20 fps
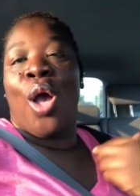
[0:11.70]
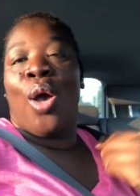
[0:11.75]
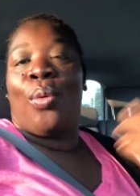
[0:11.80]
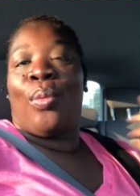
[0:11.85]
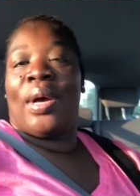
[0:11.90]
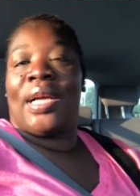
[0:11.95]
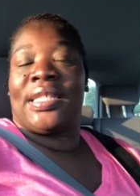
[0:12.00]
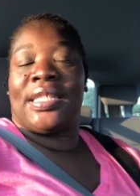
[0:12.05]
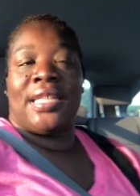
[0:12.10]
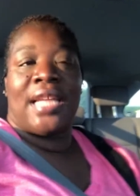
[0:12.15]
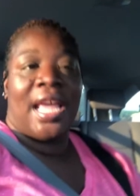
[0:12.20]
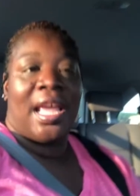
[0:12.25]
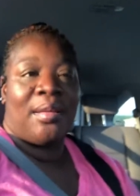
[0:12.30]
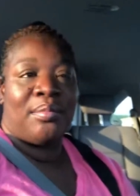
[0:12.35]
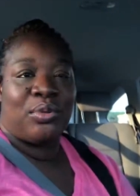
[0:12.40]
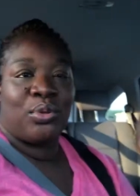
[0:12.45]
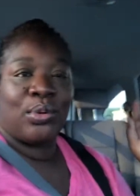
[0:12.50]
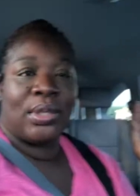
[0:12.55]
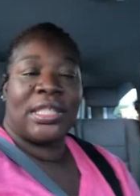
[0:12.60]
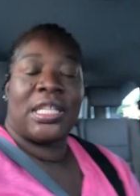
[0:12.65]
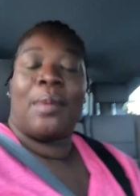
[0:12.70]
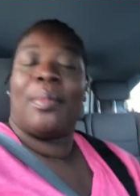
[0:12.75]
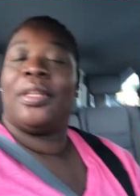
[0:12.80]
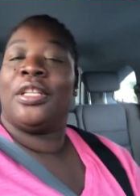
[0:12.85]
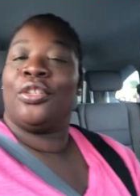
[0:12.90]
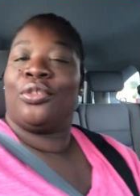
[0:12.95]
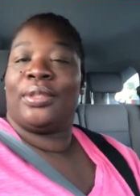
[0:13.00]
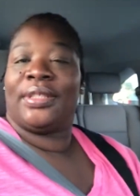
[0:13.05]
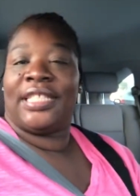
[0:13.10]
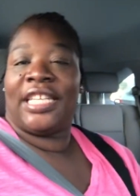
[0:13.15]
well today I'm doing something a
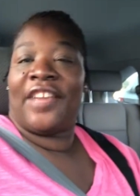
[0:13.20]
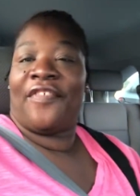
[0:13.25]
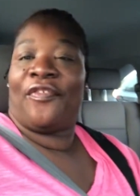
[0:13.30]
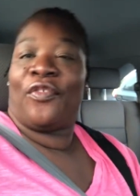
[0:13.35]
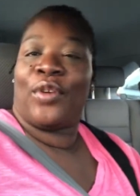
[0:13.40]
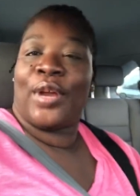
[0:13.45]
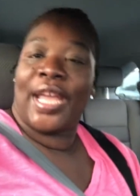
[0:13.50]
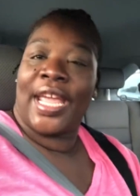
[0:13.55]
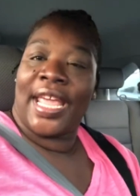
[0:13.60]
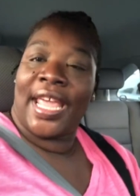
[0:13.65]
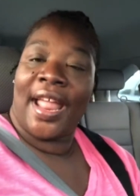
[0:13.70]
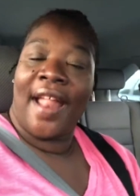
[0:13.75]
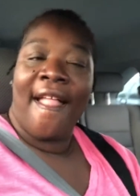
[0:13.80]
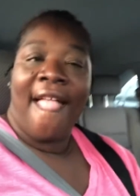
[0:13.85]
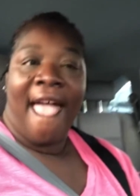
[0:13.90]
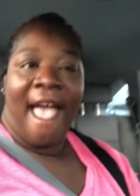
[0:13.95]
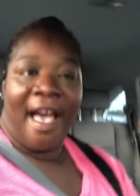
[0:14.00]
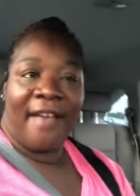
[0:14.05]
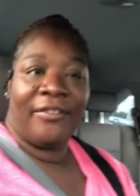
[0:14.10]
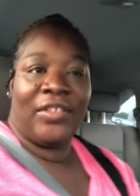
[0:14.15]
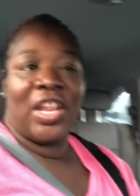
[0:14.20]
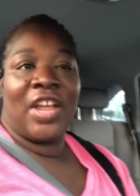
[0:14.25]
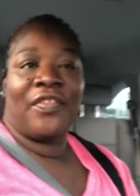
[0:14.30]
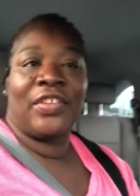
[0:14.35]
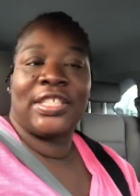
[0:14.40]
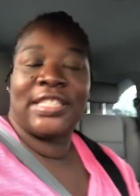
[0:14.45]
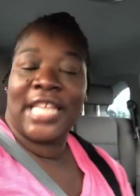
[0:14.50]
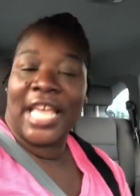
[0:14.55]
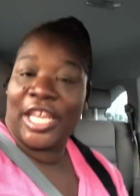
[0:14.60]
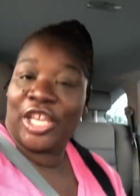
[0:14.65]
little different I've
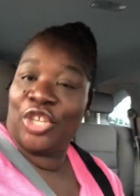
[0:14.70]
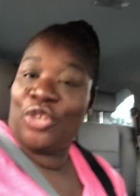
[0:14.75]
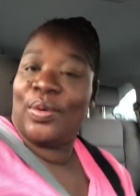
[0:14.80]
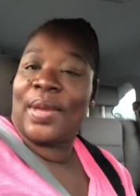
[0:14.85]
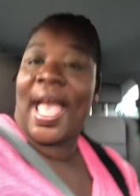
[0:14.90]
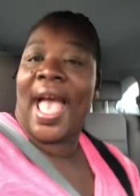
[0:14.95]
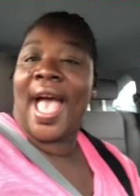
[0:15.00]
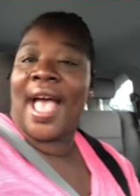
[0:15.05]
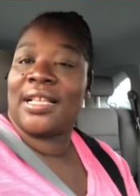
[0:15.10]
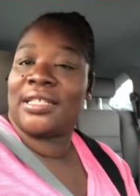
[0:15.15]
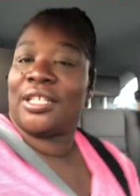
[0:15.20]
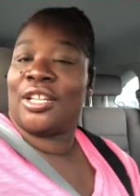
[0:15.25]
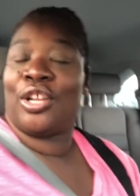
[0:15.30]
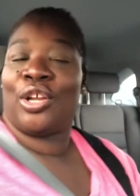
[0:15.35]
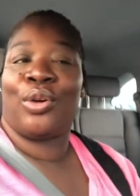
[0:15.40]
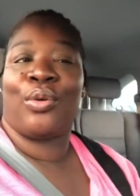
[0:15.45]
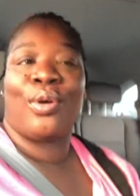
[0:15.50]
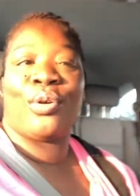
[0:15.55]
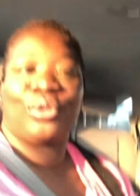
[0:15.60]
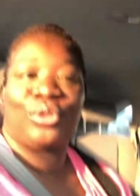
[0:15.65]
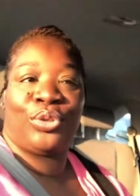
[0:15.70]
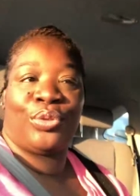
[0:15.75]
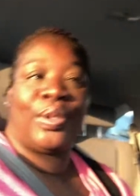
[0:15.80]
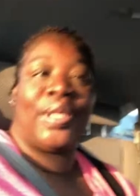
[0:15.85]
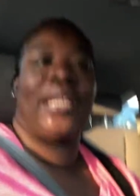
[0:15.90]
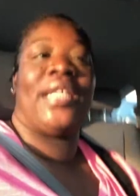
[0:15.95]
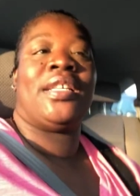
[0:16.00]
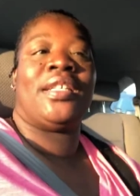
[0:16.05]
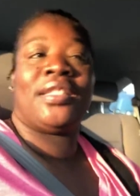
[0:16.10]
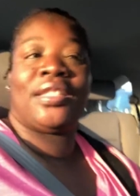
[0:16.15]
never taken you guys on a
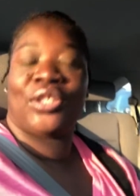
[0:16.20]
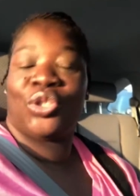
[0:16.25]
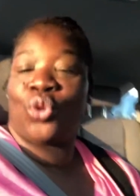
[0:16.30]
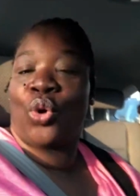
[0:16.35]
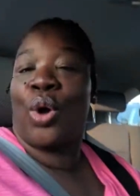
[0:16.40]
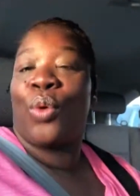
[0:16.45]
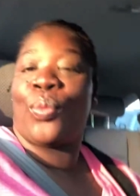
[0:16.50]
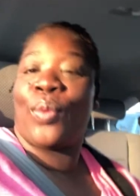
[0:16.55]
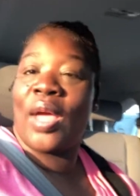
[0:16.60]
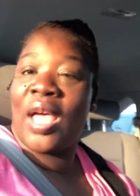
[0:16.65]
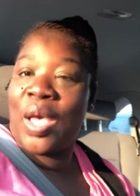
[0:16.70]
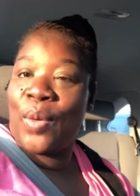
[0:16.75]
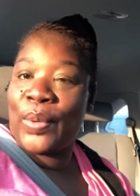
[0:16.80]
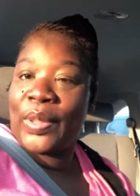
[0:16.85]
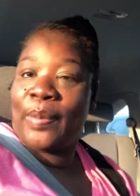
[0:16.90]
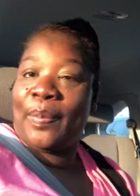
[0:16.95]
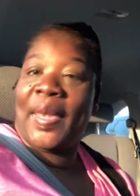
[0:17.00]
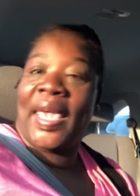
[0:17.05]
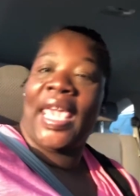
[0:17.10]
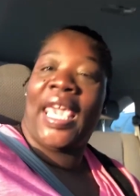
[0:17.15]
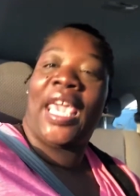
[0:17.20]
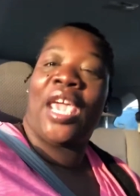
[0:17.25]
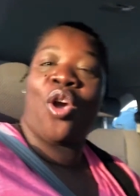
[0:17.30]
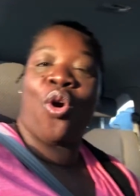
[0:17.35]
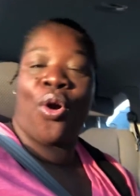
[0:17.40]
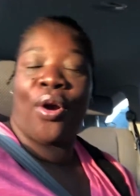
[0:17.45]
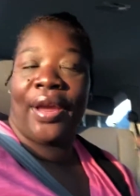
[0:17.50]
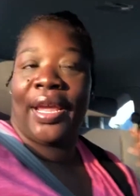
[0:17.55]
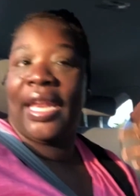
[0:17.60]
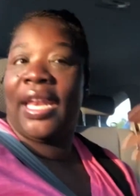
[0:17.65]
grocery store run with me
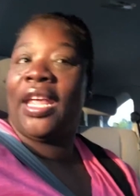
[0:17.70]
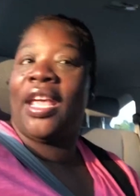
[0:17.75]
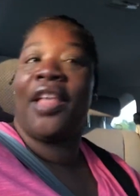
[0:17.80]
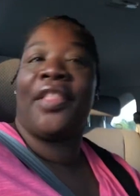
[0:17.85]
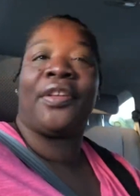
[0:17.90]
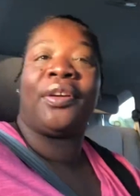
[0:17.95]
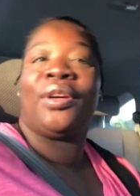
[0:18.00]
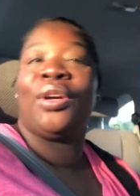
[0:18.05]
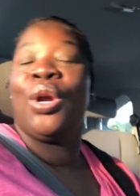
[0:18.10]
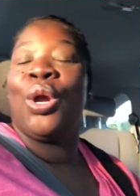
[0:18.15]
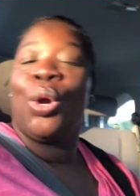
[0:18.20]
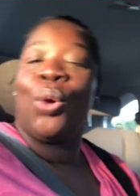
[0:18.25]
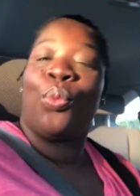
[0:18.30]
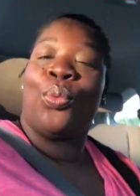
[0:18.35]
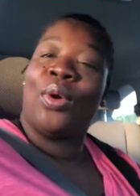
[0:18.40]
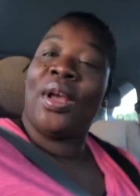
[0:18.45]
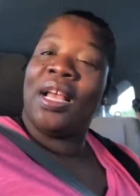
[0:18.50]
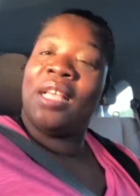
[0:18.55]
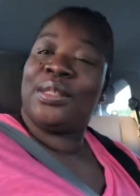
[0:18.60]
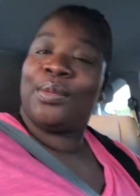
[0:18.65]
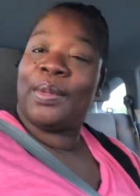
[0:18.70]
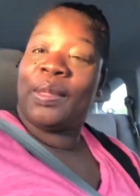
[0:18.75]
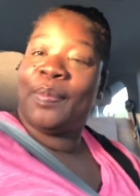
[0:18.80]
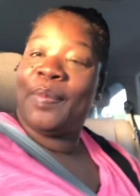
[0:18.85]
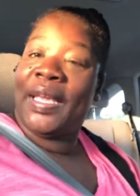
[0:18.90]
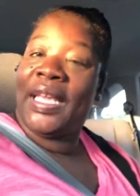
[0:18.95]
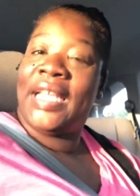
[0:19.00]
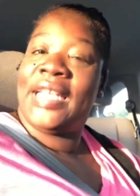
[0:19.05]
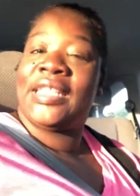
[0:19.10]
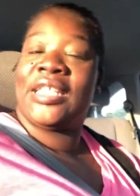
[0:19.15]
or any other runs with
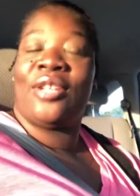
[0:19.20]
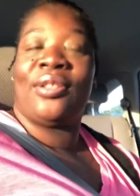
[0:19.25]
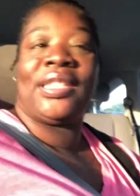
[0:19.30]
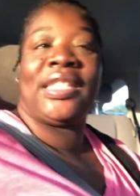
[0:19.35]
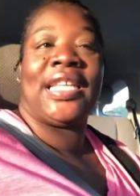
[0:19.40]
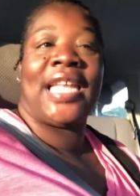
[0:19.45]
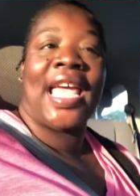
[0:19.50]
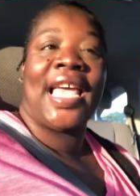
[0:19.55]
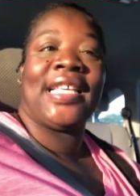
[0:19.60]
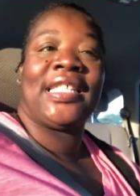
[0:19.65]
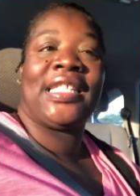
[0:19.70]
me so today